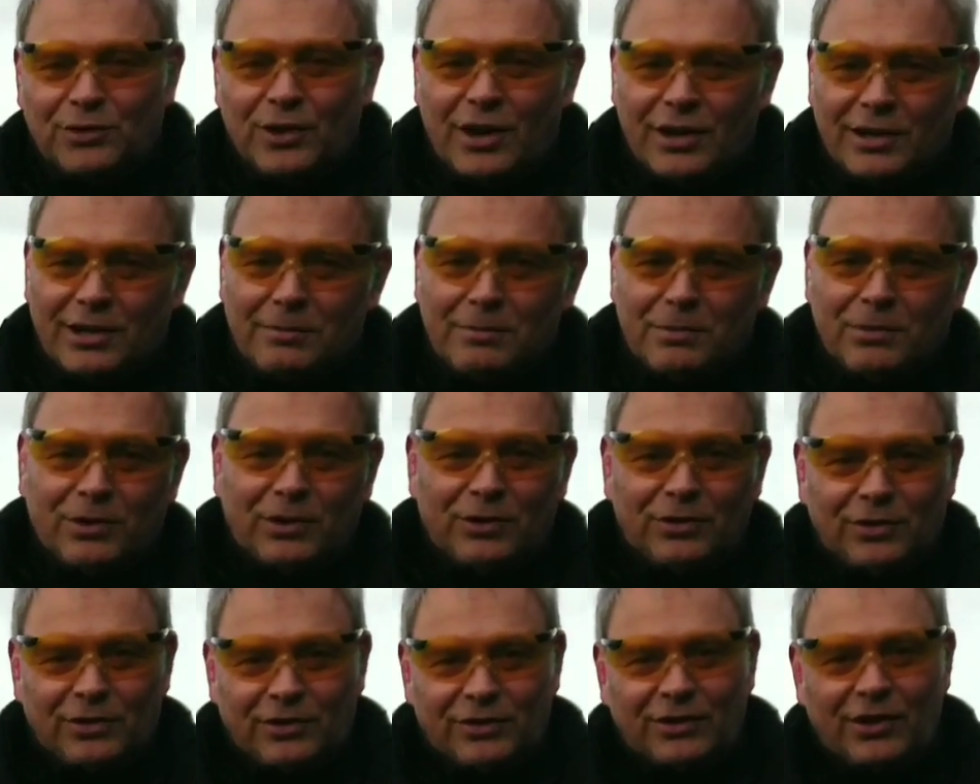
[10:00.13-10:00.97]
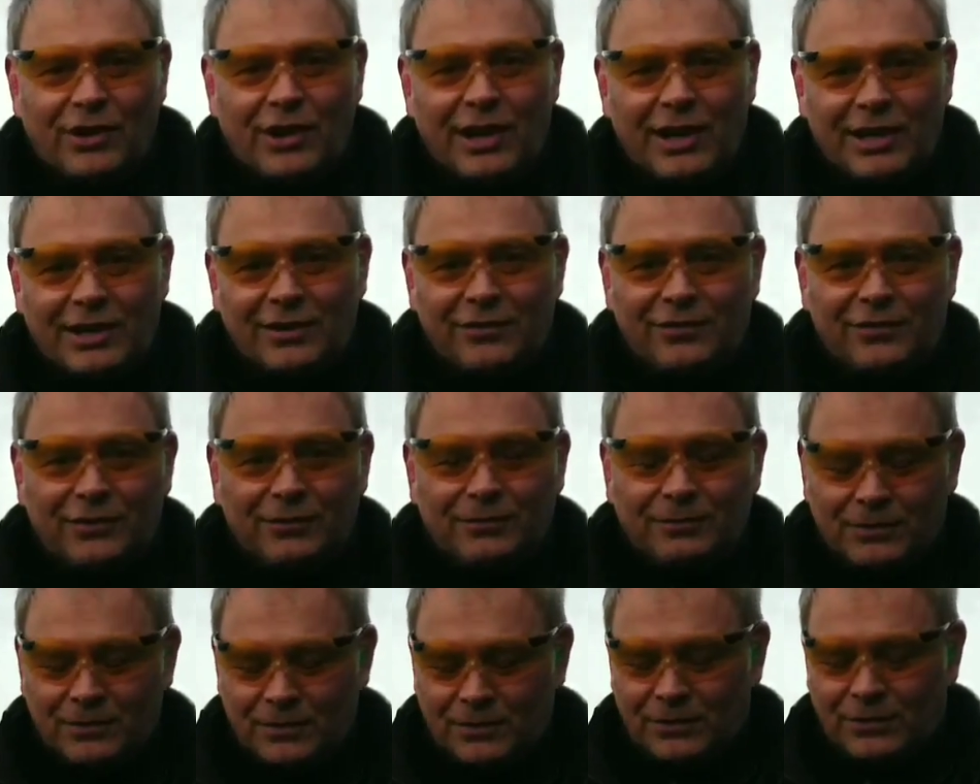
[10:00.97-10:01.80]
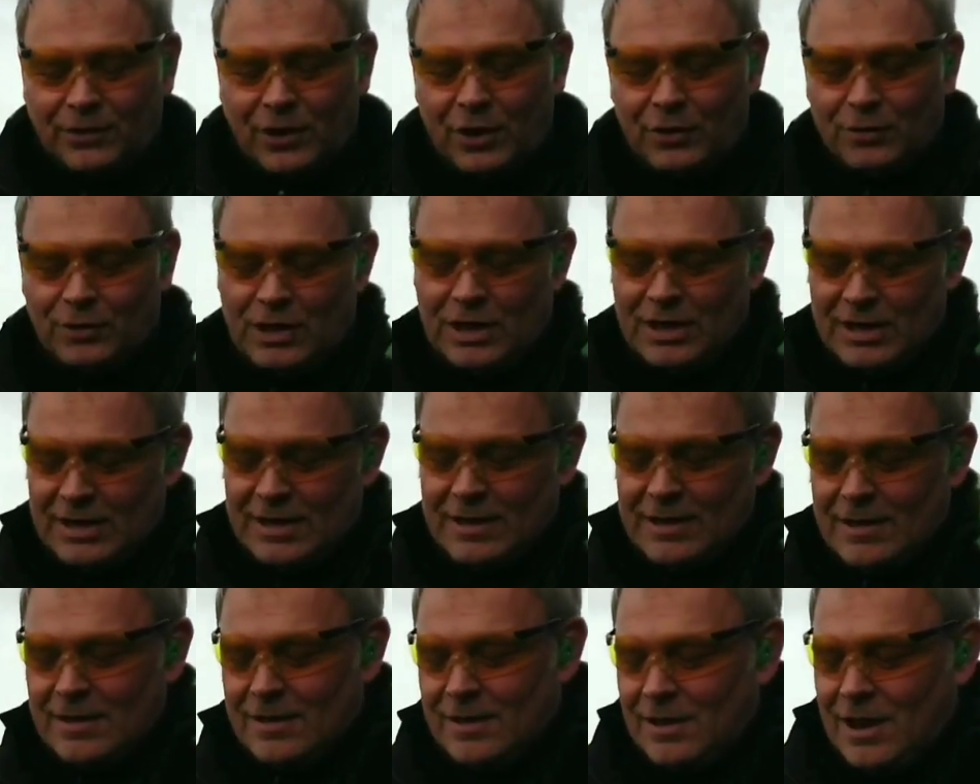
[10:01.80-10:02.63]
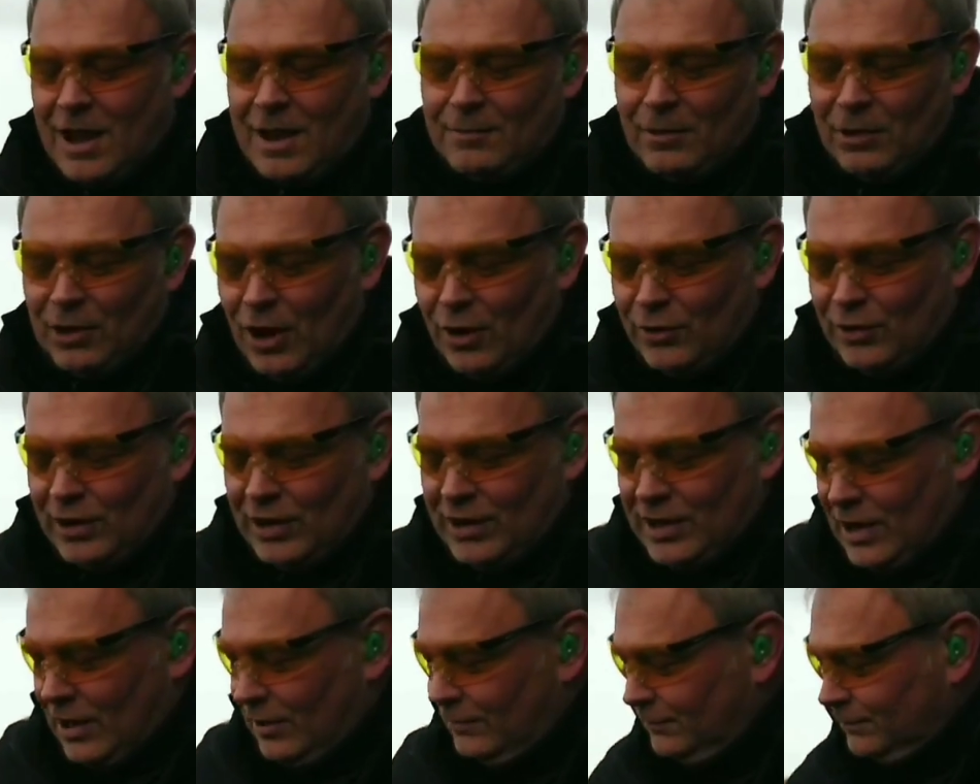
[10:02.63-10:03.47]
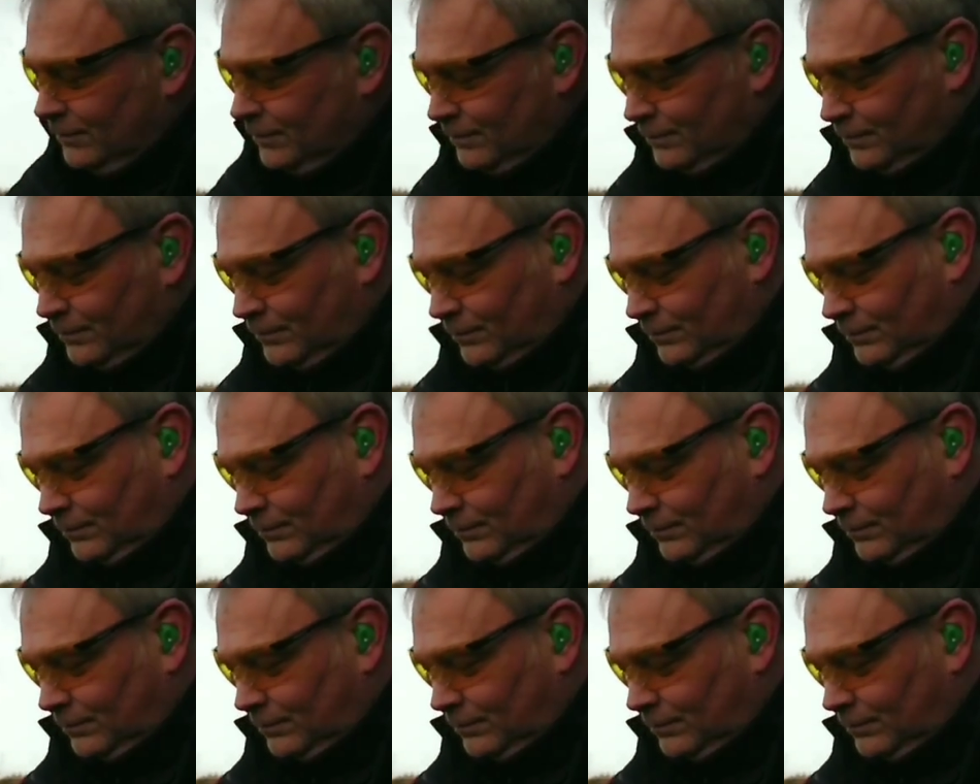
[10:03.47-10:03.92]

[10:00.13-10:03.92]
your starting position is slightly different. So I'm a loaded gun,